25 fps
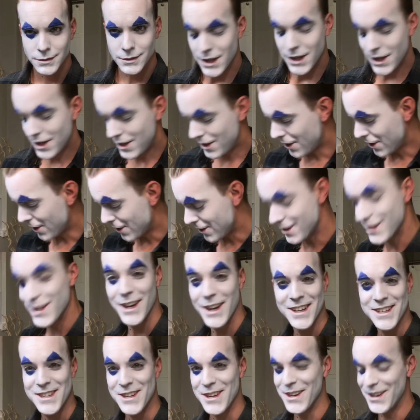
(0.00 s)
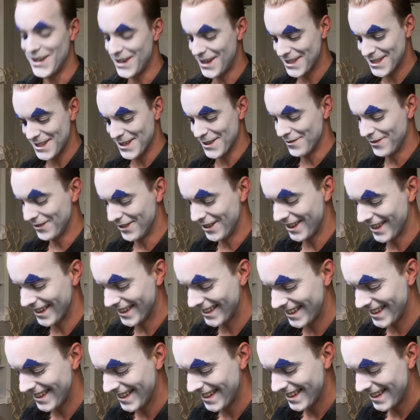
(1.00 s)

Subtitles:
It's just such an awesome look.